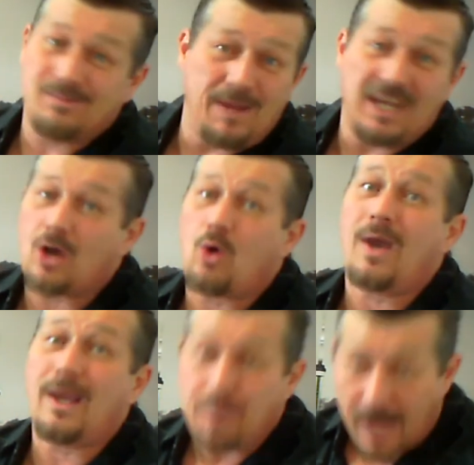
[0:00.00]
make it
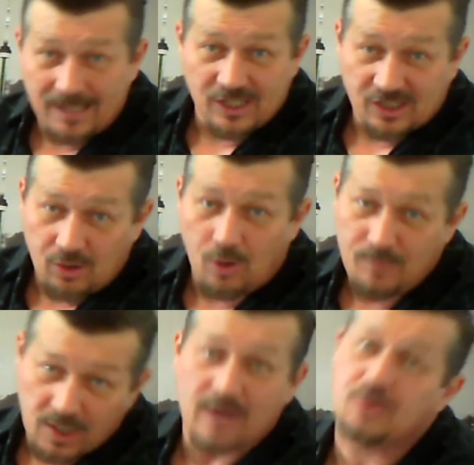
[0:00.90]
quick and painless so
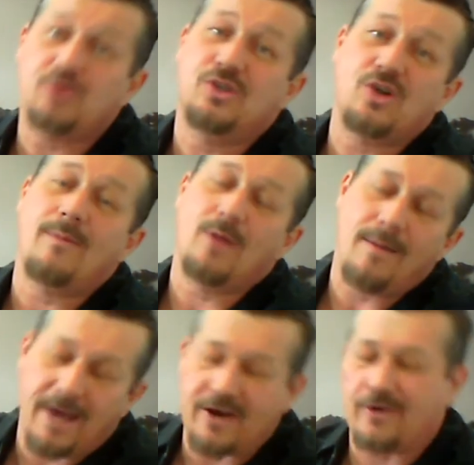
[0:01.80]
the gun would do the job a
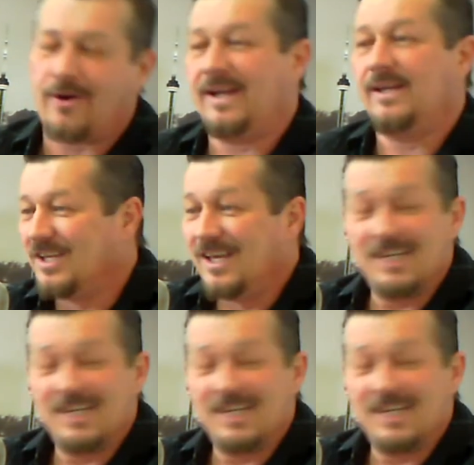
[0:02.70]
lot better, right?